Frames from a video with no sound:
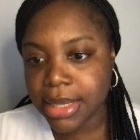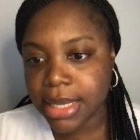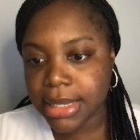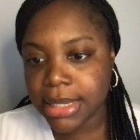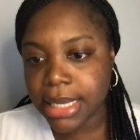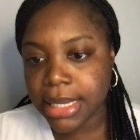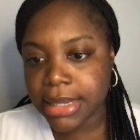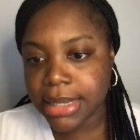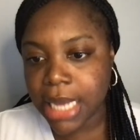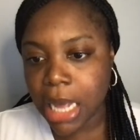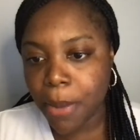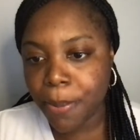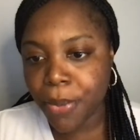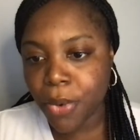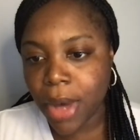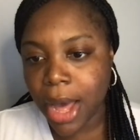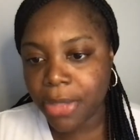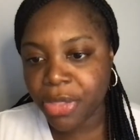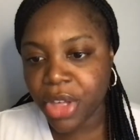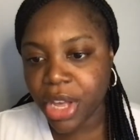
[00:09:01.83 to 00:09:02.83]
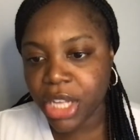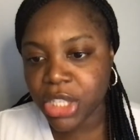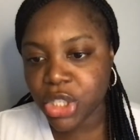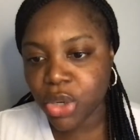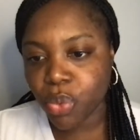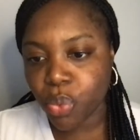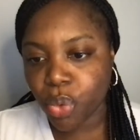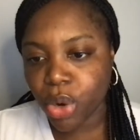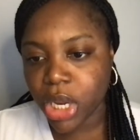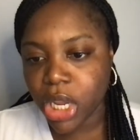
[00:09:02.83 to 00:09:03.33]
this example. I think it's
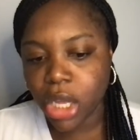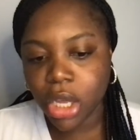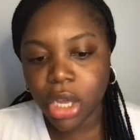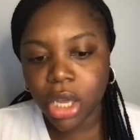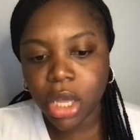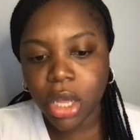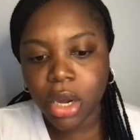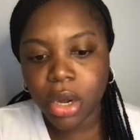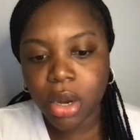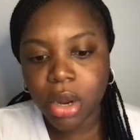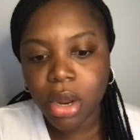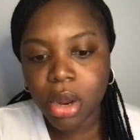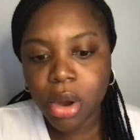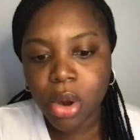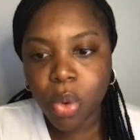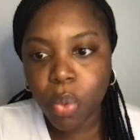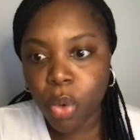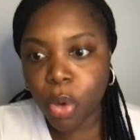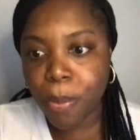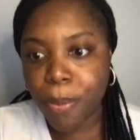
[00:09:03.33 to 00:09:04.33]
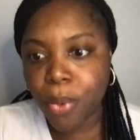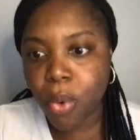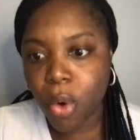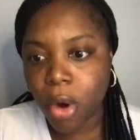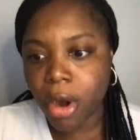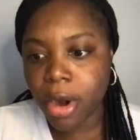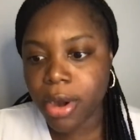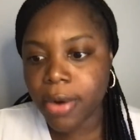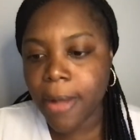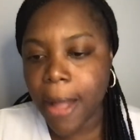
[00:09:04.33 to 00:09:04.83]
a really good
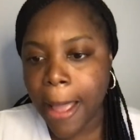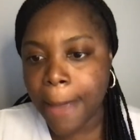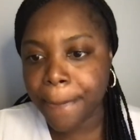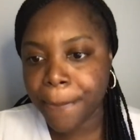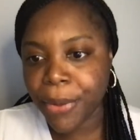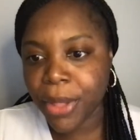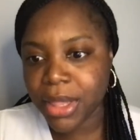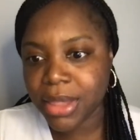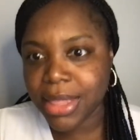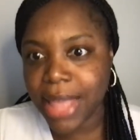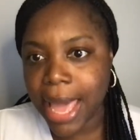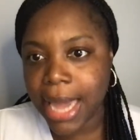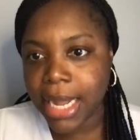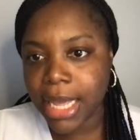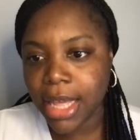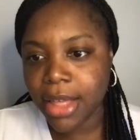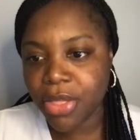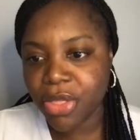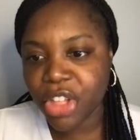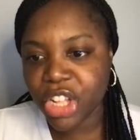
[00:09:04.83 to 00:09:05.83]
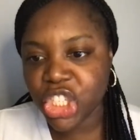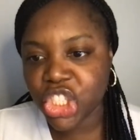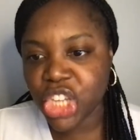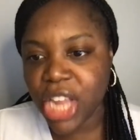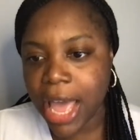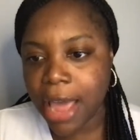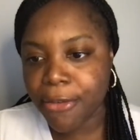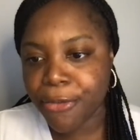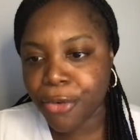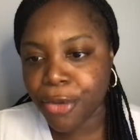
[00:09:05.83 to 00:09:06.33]
report. I put that in the
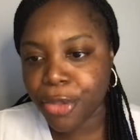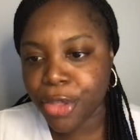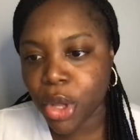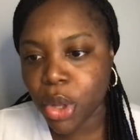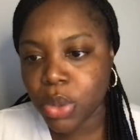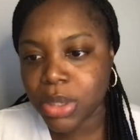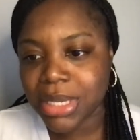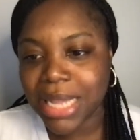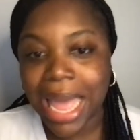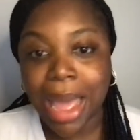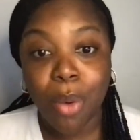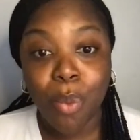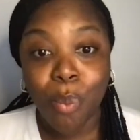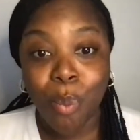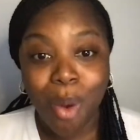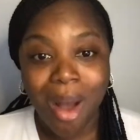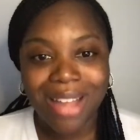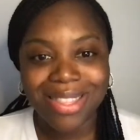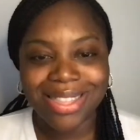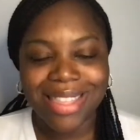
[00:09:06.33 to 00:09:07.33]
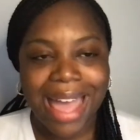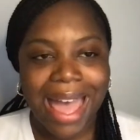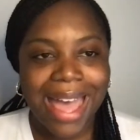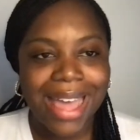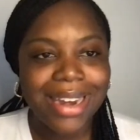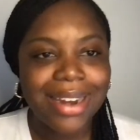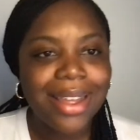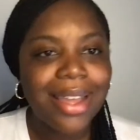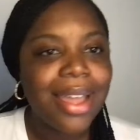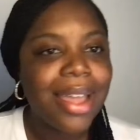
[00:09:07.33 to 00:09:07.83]
chat for those that want
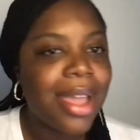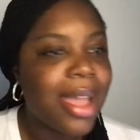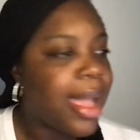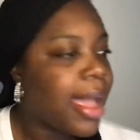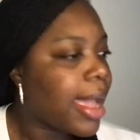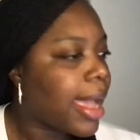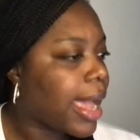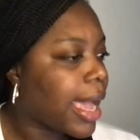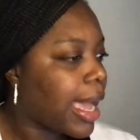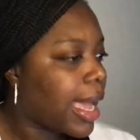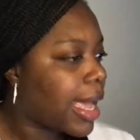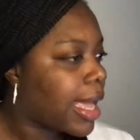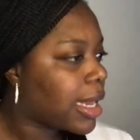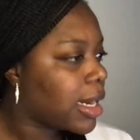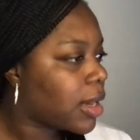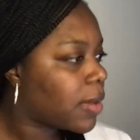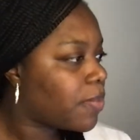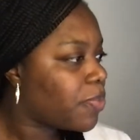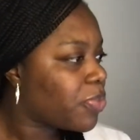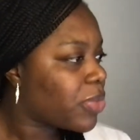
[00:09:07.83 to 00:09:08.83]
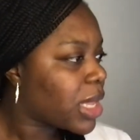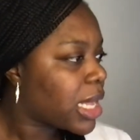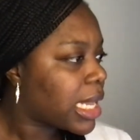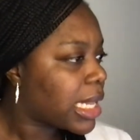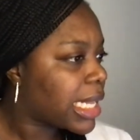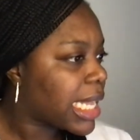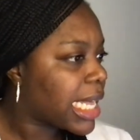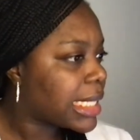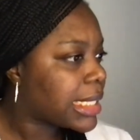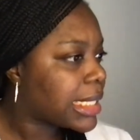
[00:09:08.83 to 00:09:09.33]
that. And
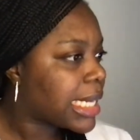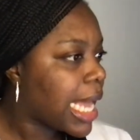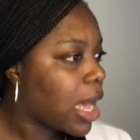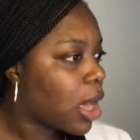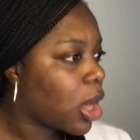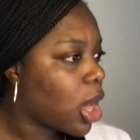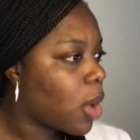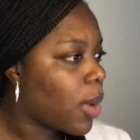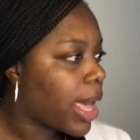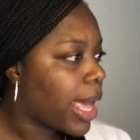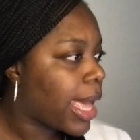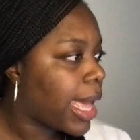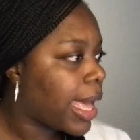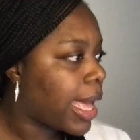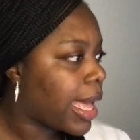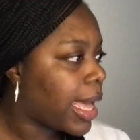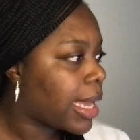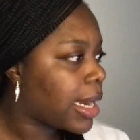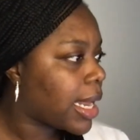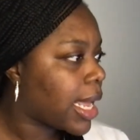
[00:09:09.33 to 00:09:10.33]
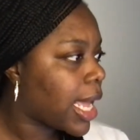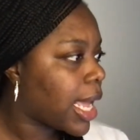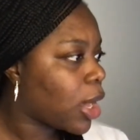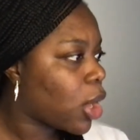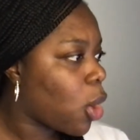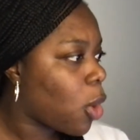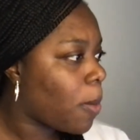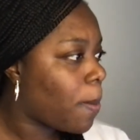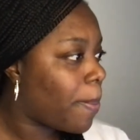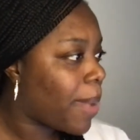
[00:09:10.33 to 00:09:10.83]
let's now go ahead and
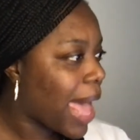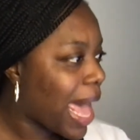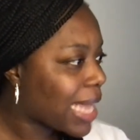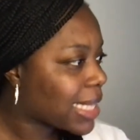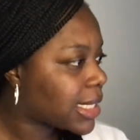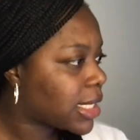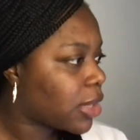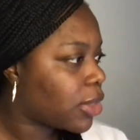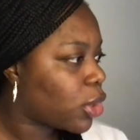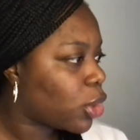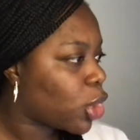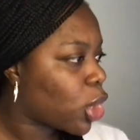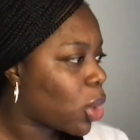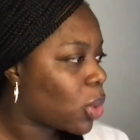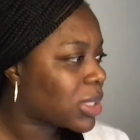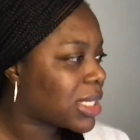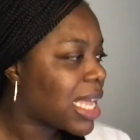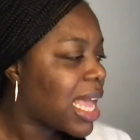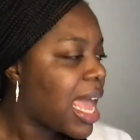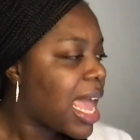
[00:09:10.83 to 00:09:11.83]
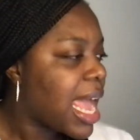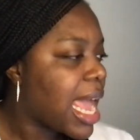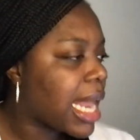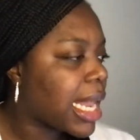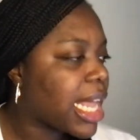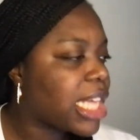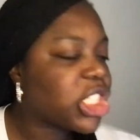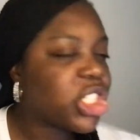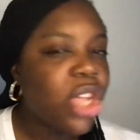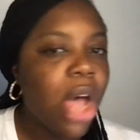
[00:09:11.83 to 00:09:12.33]
go back to the notes, and
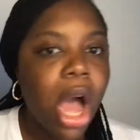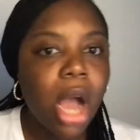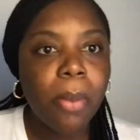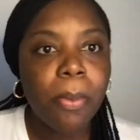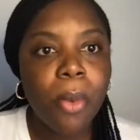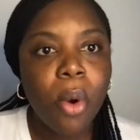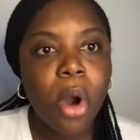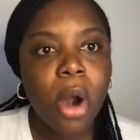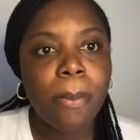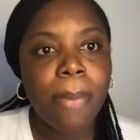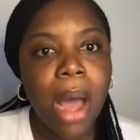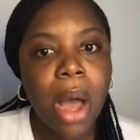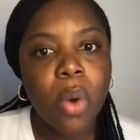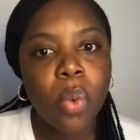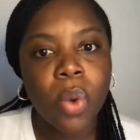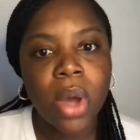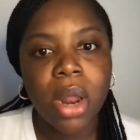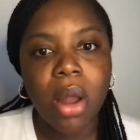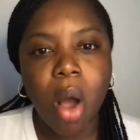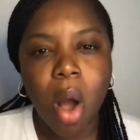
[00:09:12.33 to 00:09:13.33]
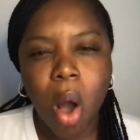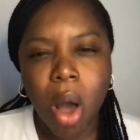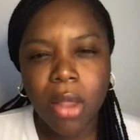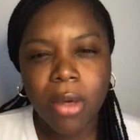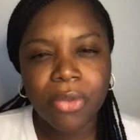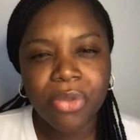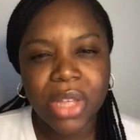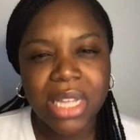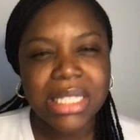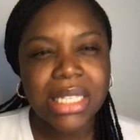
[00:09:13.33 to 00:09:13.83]
let's talk more about what all
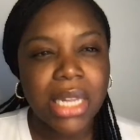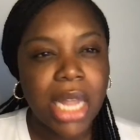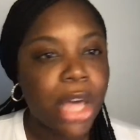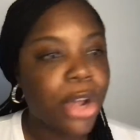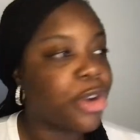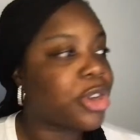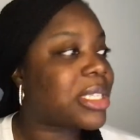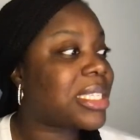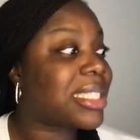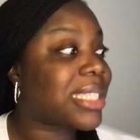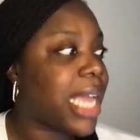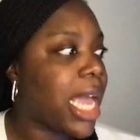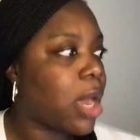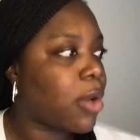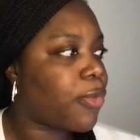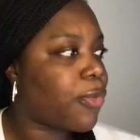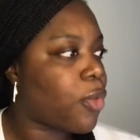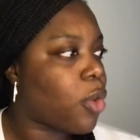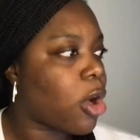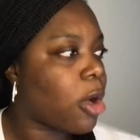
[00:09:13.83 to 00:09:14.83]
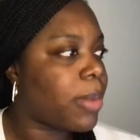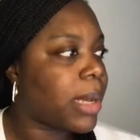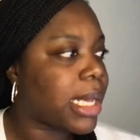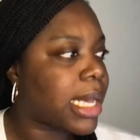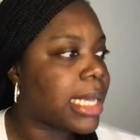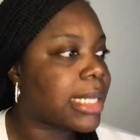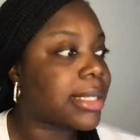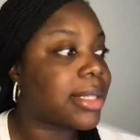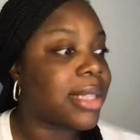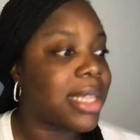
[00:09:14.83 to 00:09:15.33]
of these letters stand for,
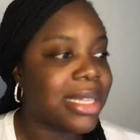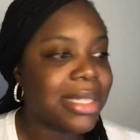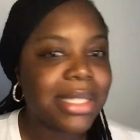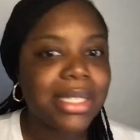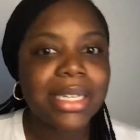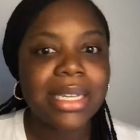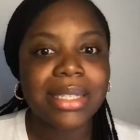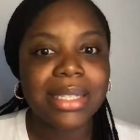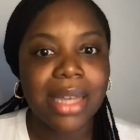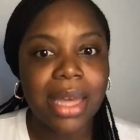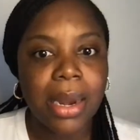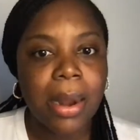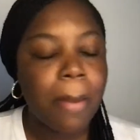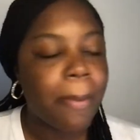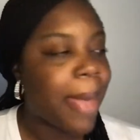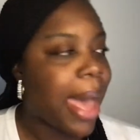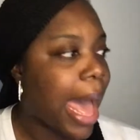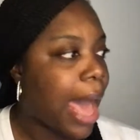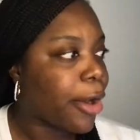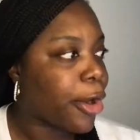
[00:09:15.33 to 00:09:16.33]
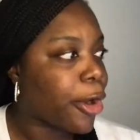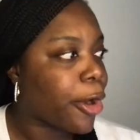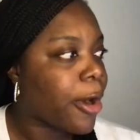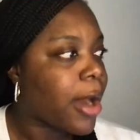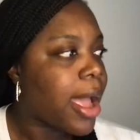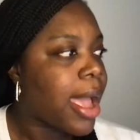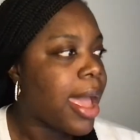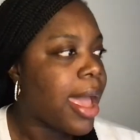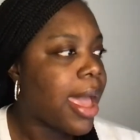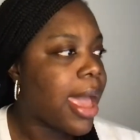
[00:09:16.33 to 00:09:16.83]
because this is going to matter.
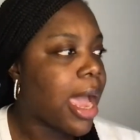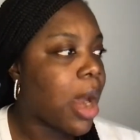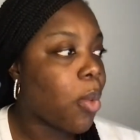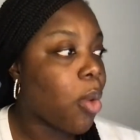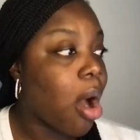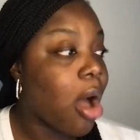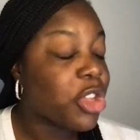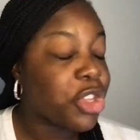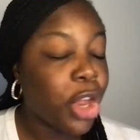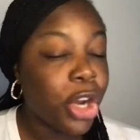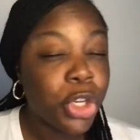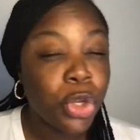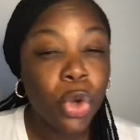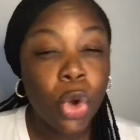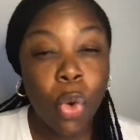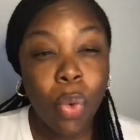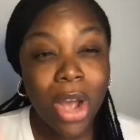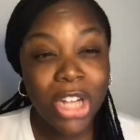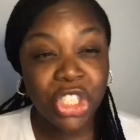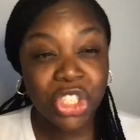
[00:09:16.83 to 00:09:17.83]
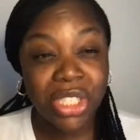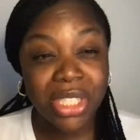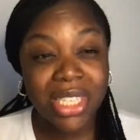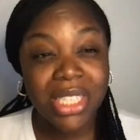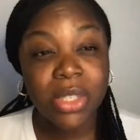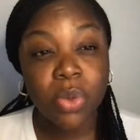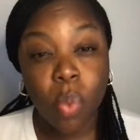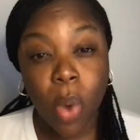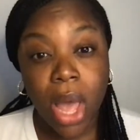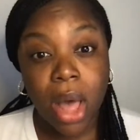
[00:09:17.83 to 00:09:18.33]
And we're also going to do questions
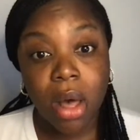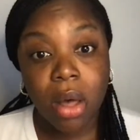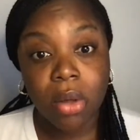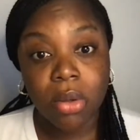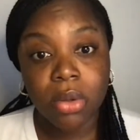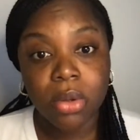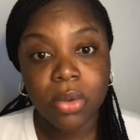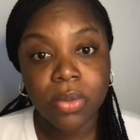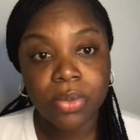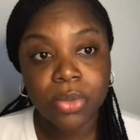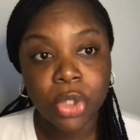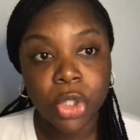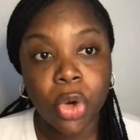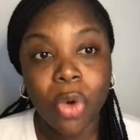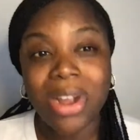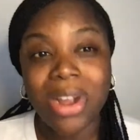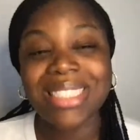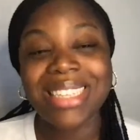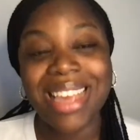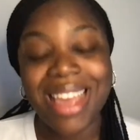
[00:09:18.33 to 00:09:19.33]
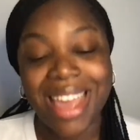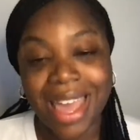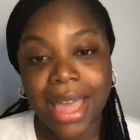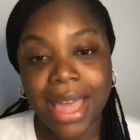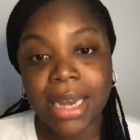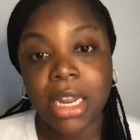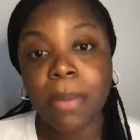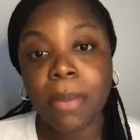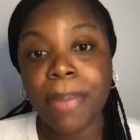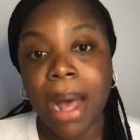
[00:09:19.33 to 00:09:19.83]
as well towards the
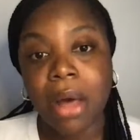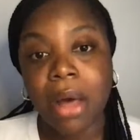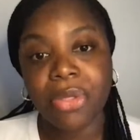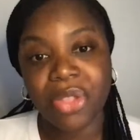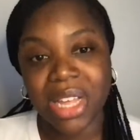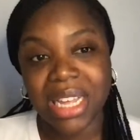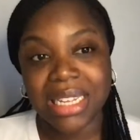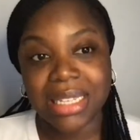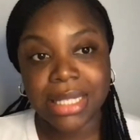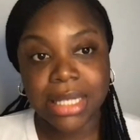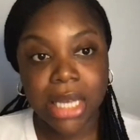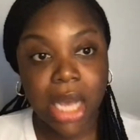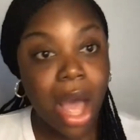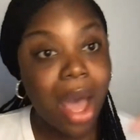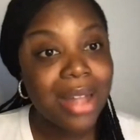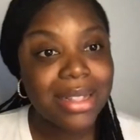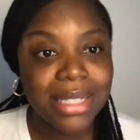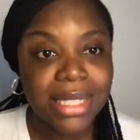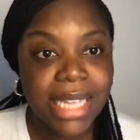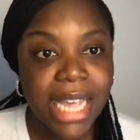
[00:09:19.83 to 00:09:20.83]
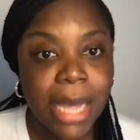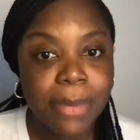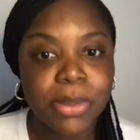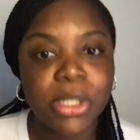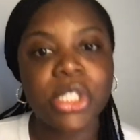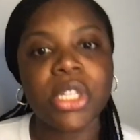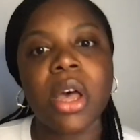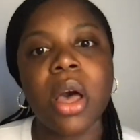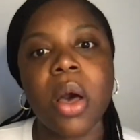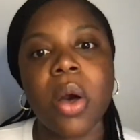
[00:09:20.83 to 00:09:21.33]
end about these concepts.
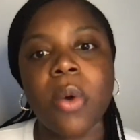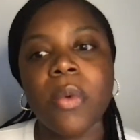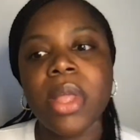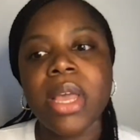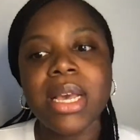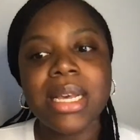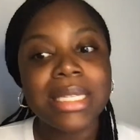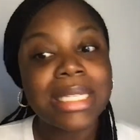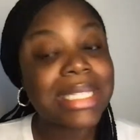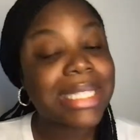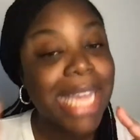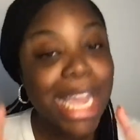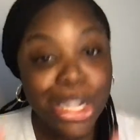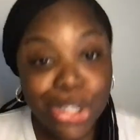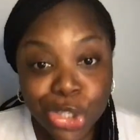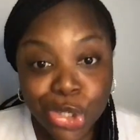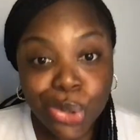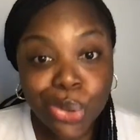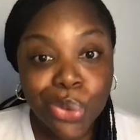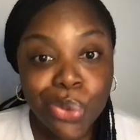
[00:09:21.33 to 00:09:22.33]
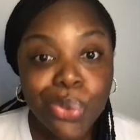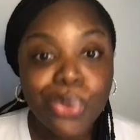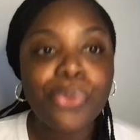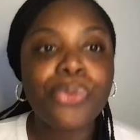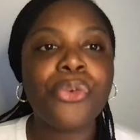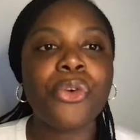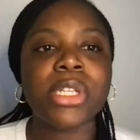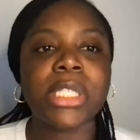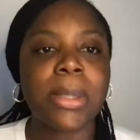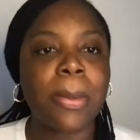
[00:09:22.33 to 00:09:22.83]
So stay tuned
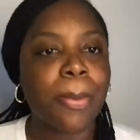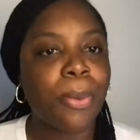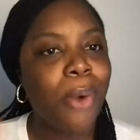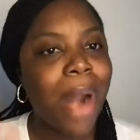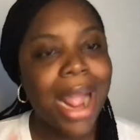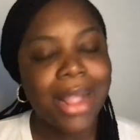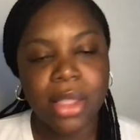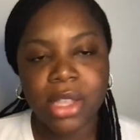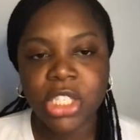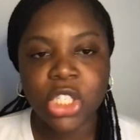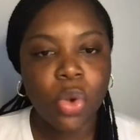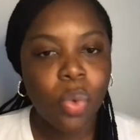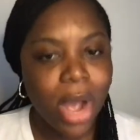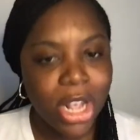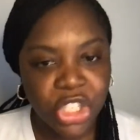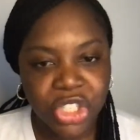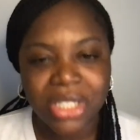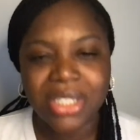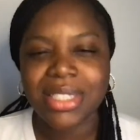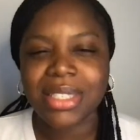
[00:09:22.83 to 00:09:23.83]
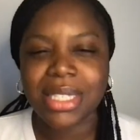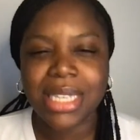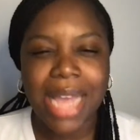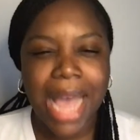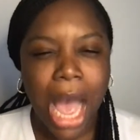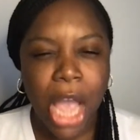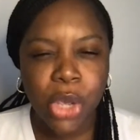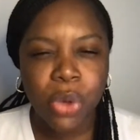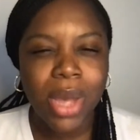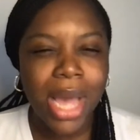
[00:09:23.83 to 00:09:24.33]
for some practice questions to see
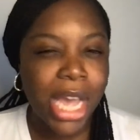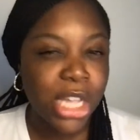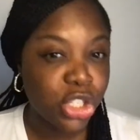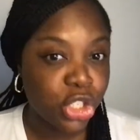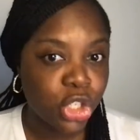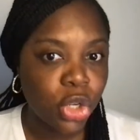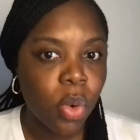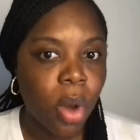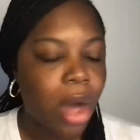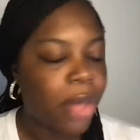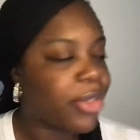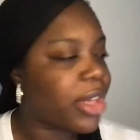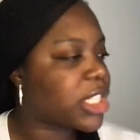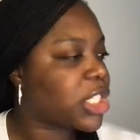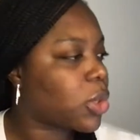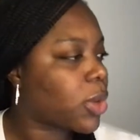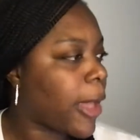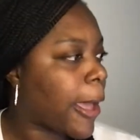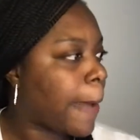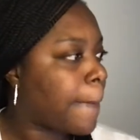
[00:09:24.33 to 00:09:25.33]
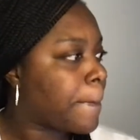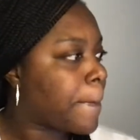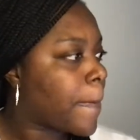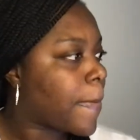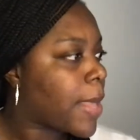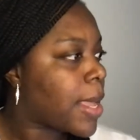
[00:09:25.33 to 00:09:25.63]
how you guys do on this, okay?